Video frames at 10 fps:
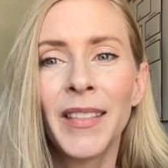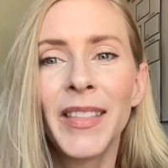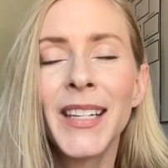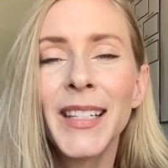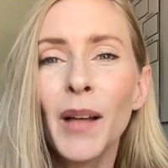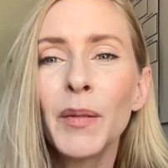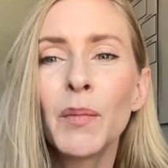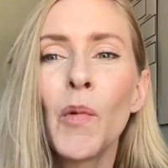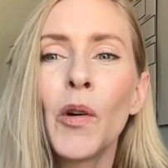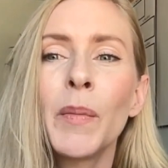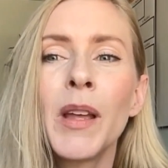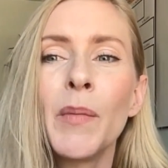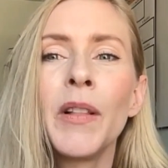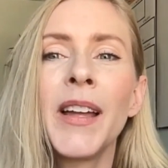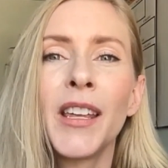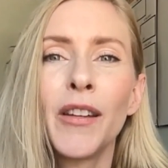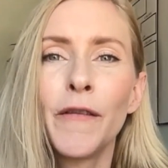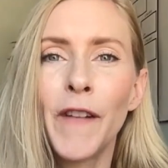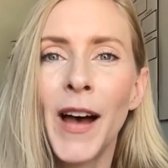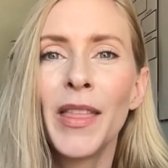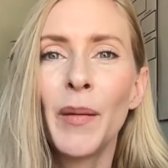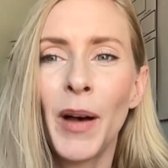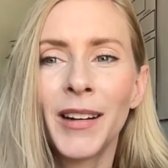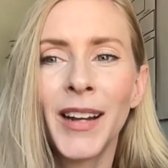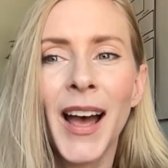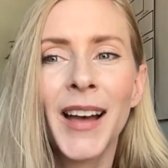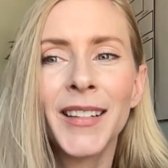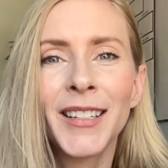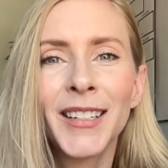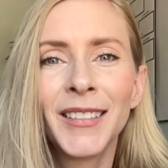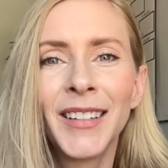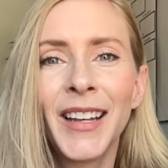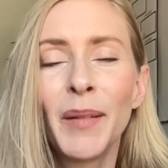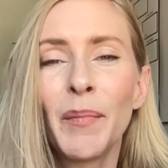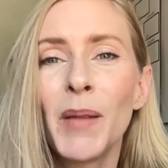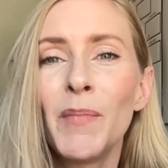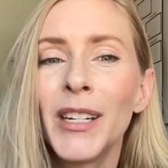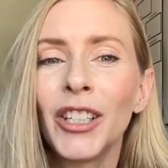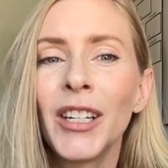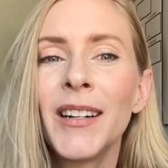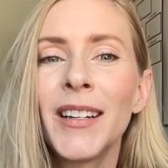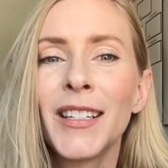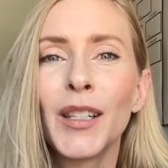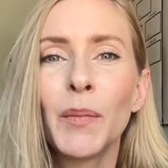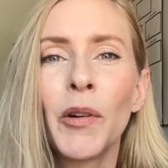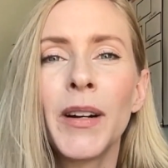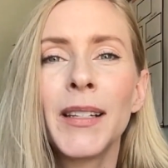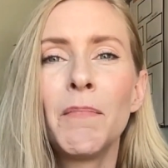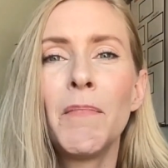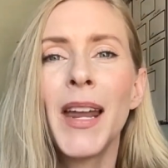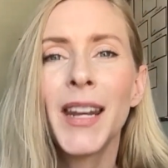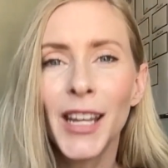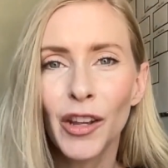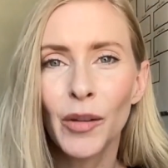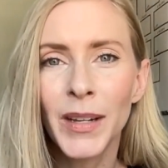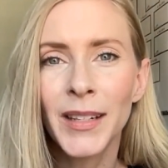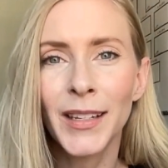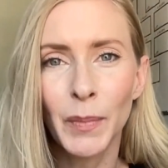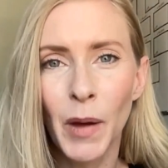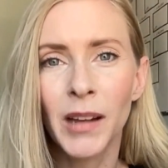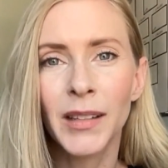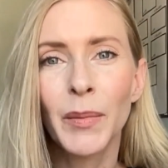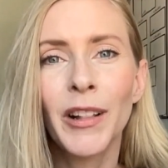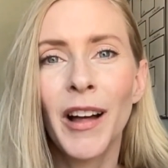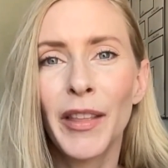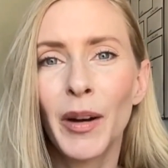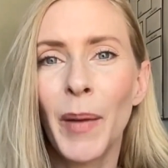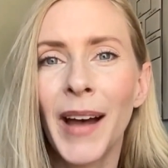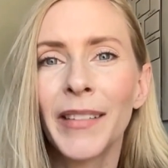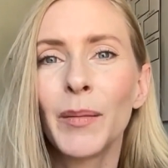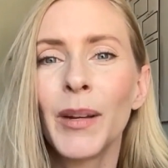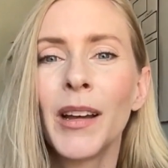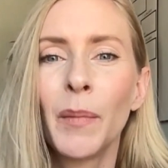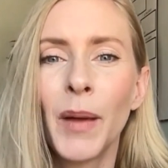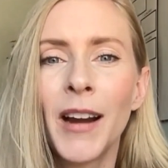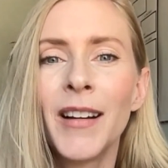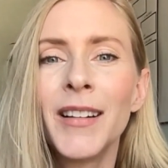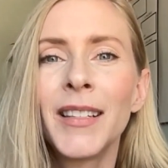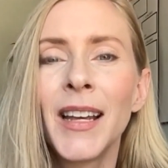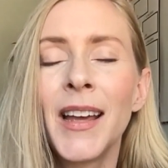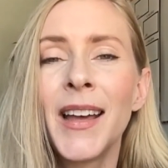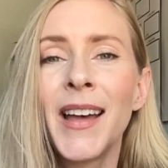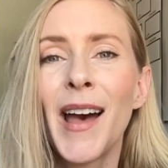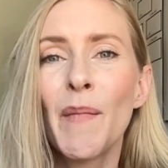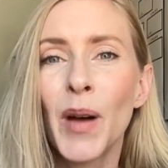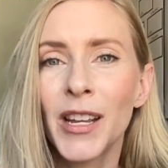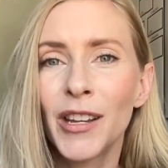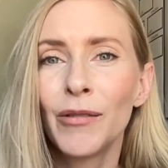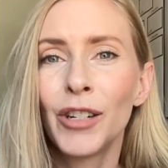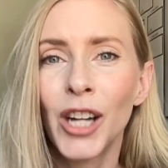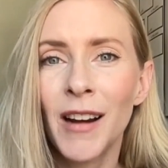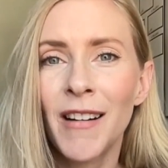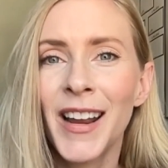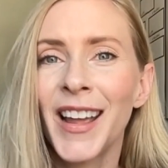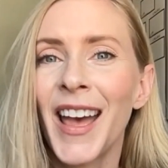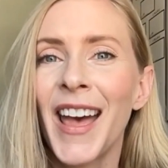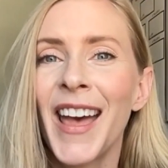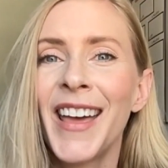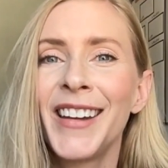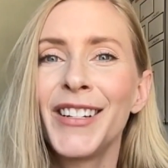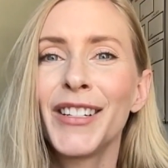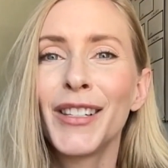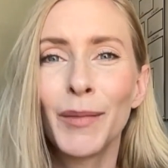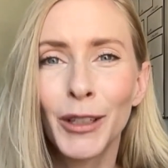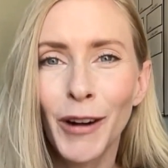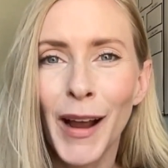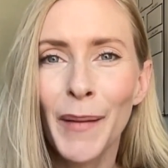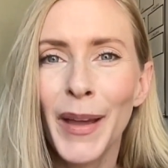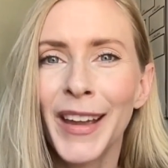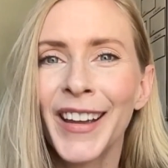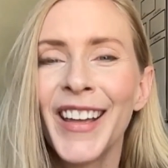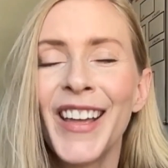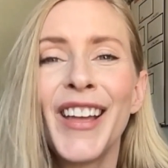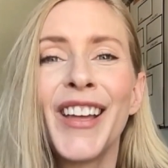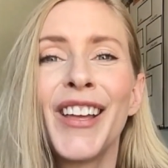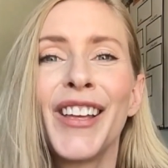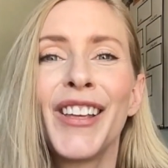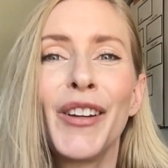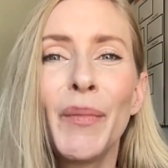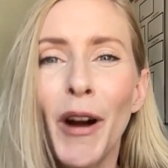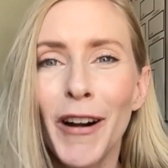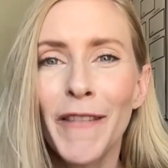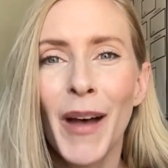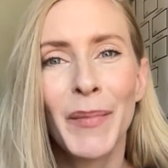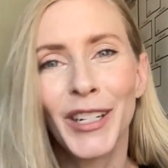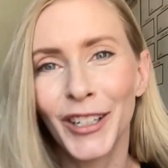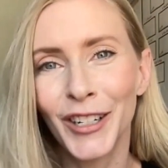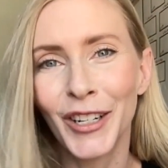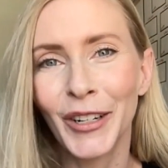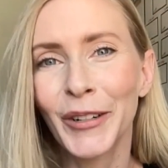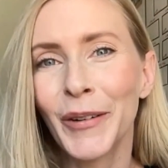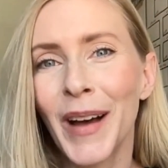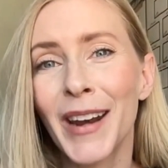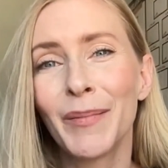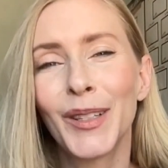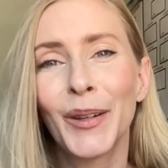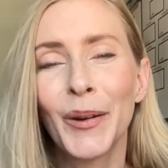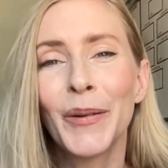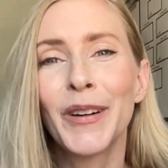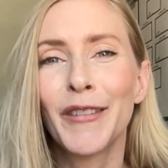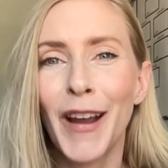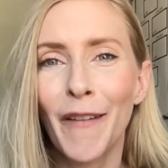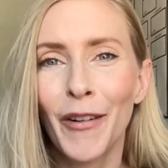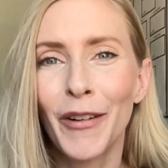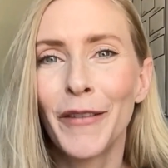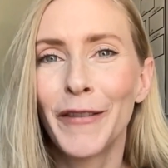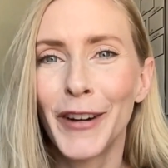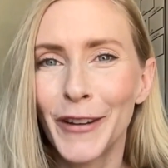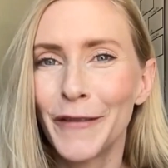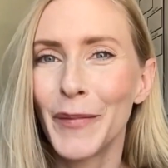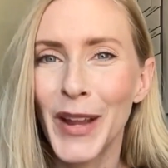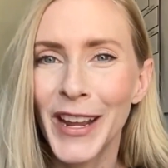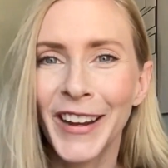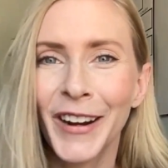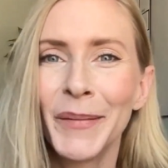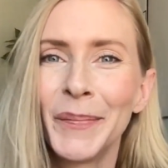This helps more people like you find the podcast. My mission is to support as many humans as possible on their path to become parent. And by you sharing and subscribing, you're part of that mission too. And I'm so grateful for you for being here.